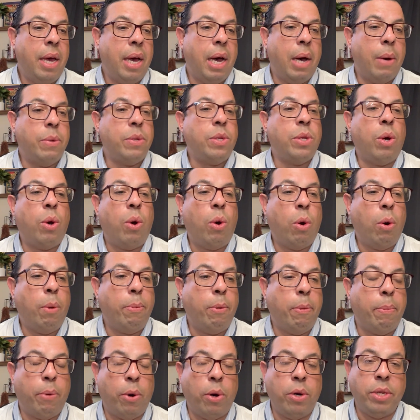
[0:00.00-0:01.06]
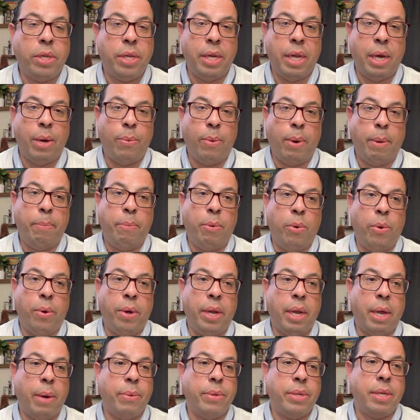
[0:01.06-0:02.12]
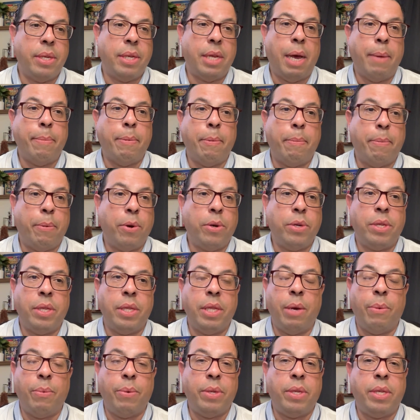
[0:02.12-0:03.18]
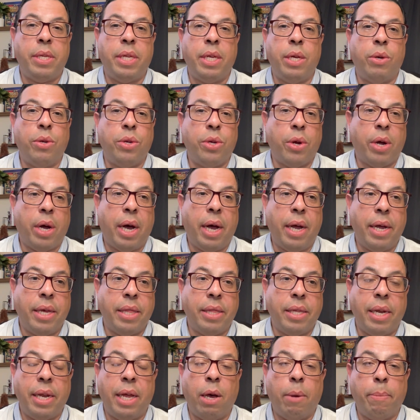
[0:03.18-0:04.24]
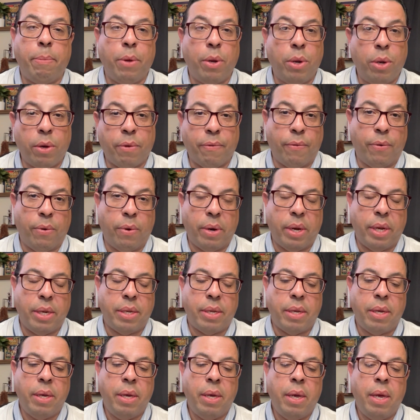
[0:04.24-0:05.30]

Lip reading: I was a horrible person at one point. I was the type of person that will steal your eye and then help you look for it.